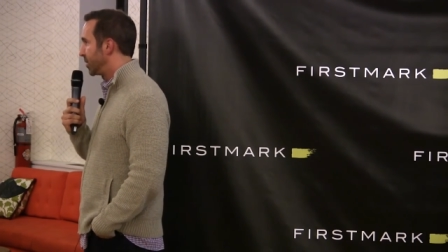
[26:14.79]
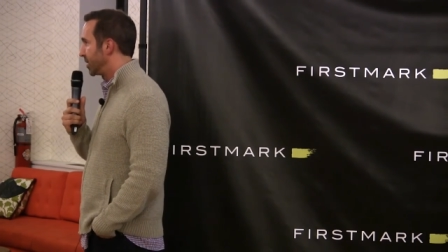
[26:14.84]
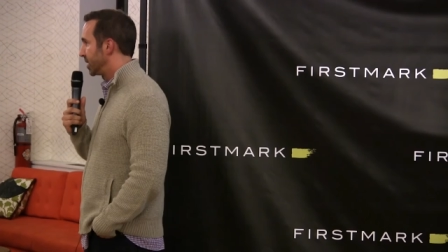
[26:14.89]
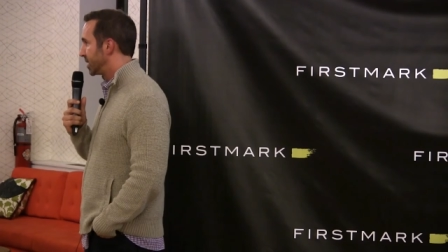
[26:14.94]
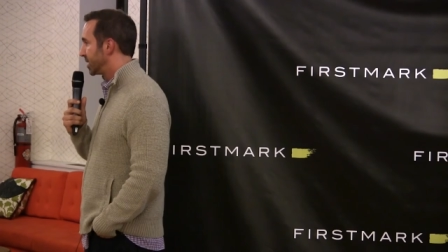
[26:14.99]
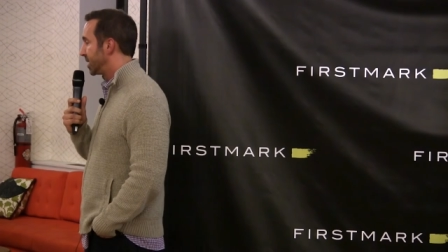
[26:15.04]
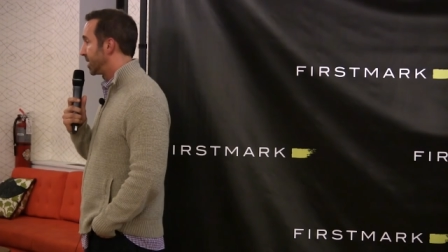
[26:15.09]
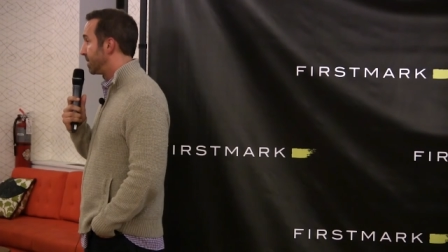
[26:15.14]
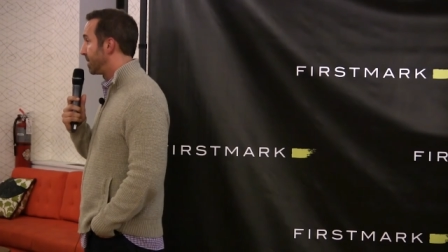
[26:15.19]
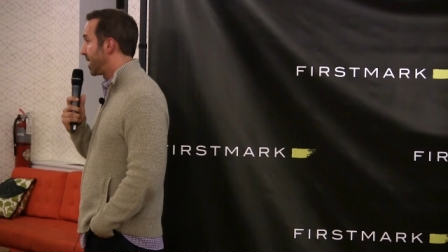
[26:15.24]
on the
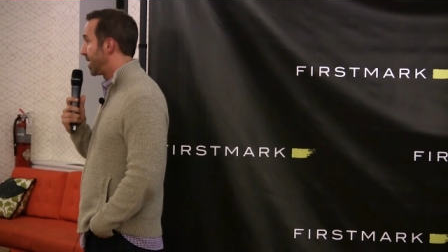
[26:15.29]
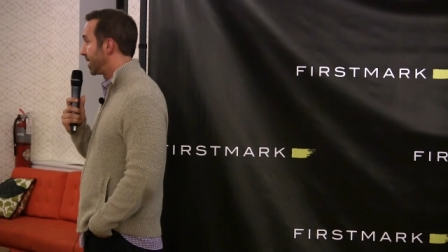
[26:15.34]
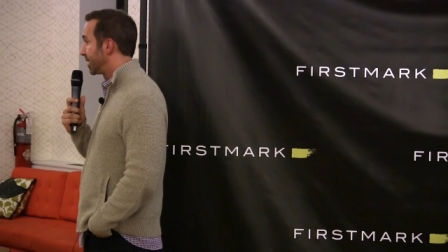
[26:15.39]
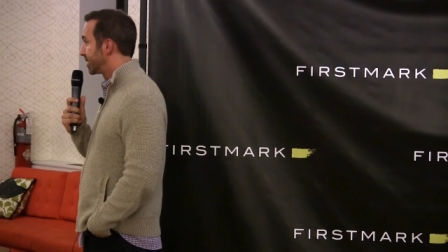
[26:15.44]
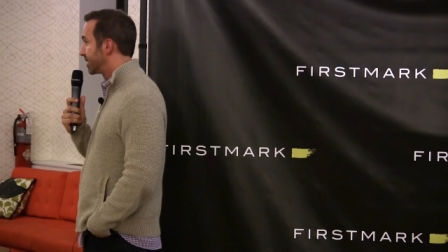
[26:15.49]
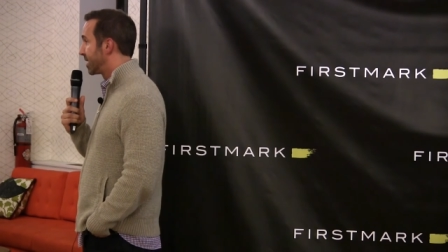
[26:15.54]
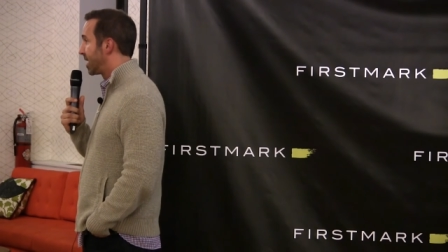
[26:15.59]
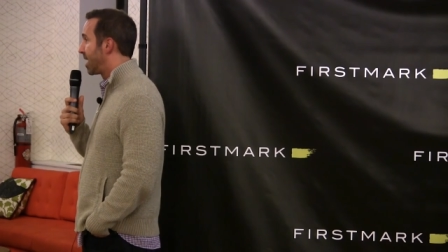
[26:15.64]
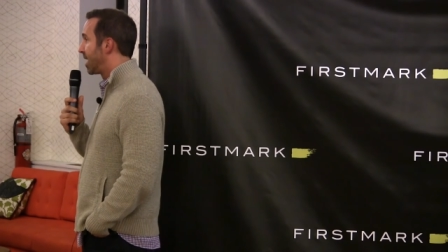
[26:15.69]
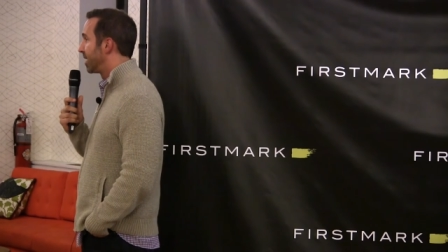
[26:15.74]
cinematic
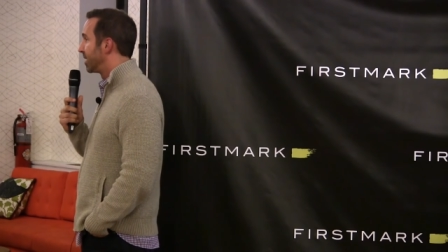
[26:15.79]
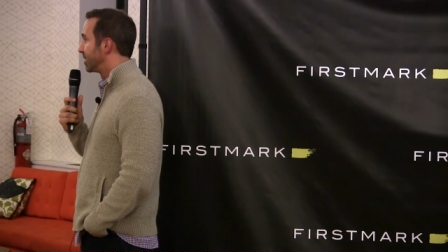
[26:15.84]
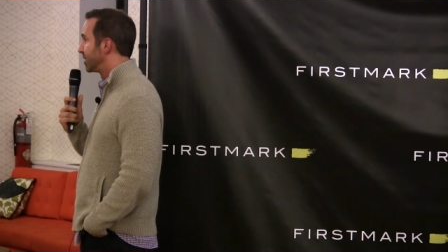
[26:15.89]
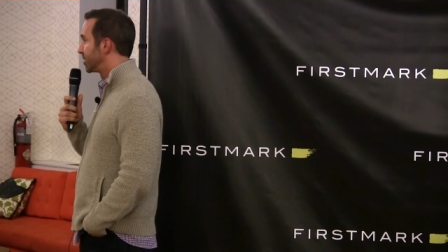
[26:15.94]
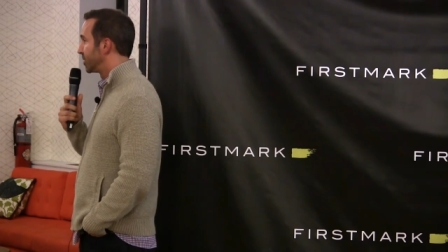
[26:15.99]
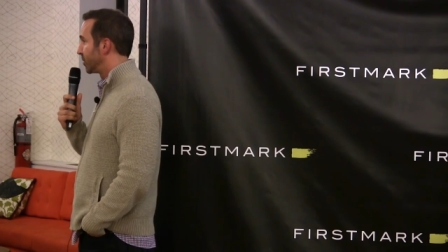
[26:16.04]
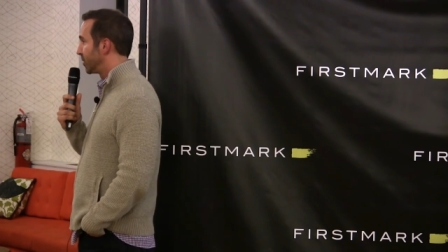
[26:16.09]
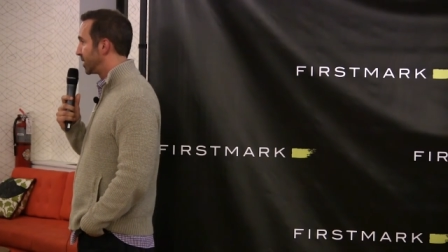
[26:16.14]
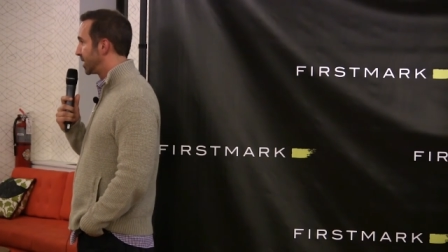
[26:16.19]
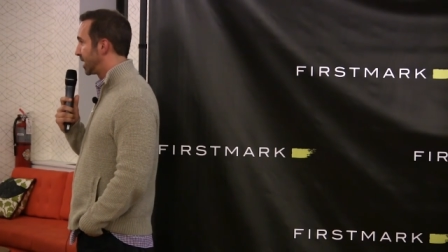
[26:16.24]
side and
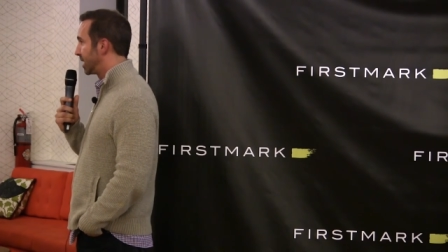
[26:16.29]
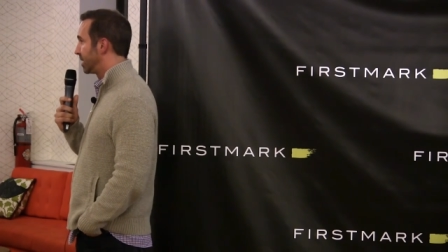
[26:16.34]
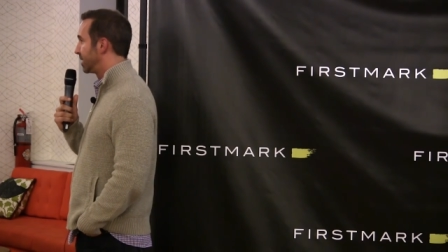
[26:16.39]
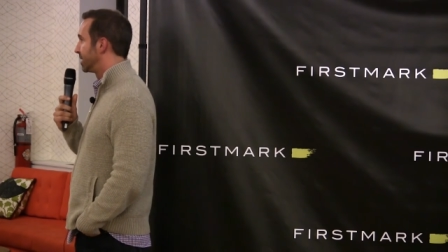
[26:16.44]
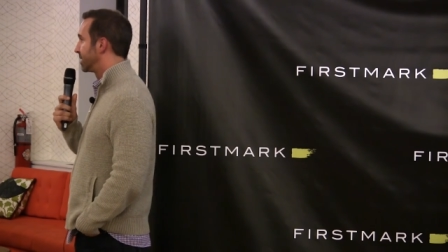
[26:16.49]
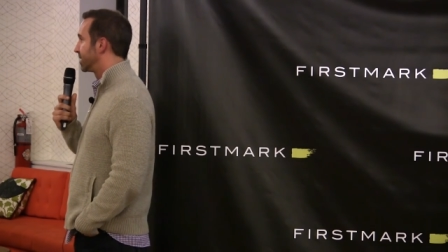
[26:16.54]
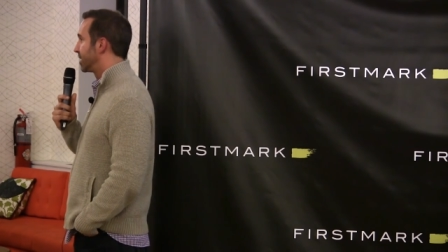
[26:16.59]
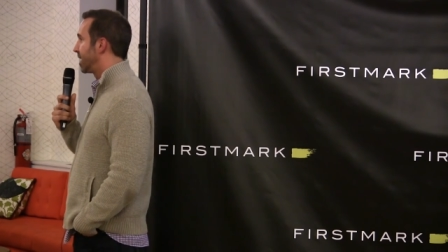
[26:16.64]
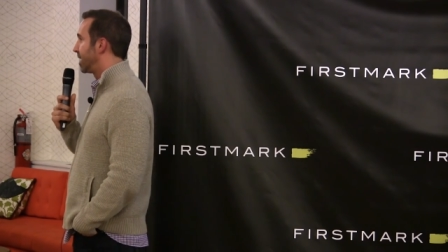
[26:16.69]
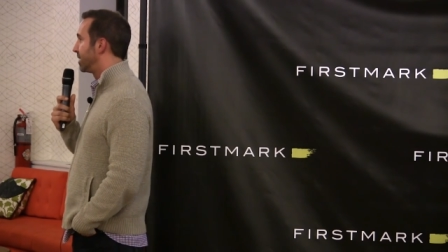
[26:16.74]

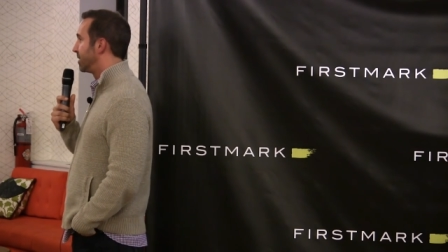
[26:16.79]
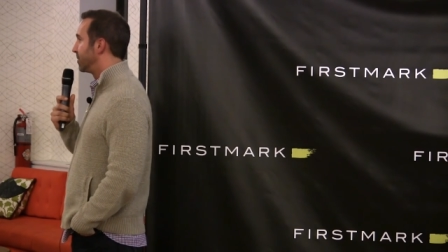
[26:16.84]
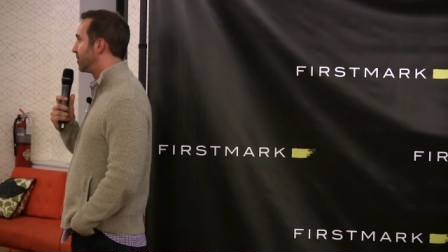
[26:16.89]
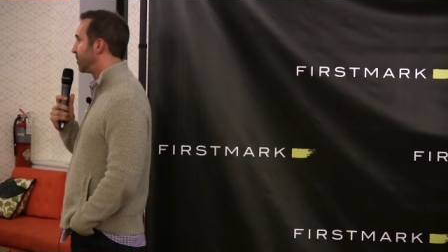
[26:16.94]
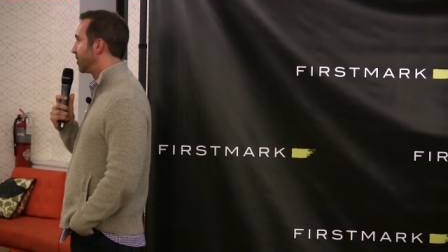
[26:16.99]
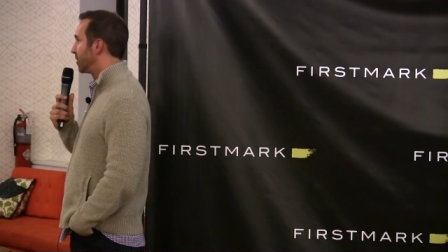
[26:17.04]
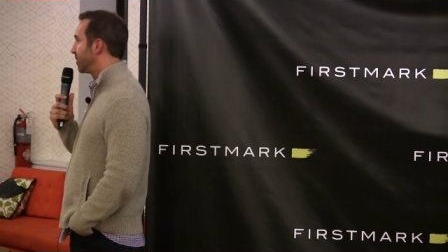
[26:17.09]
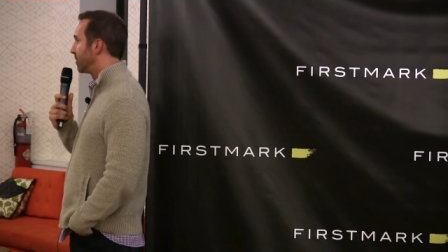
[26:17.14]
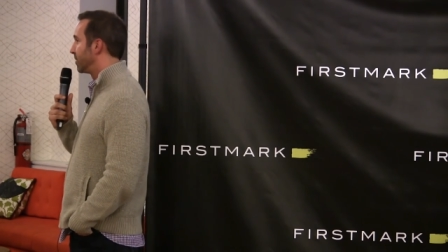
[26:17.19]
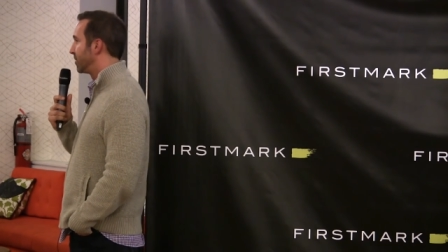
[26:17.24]
storytelling side that
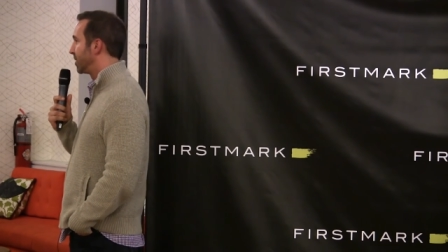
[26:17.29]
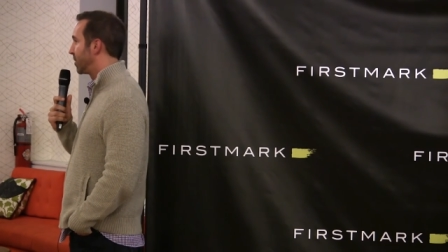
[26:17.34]
we're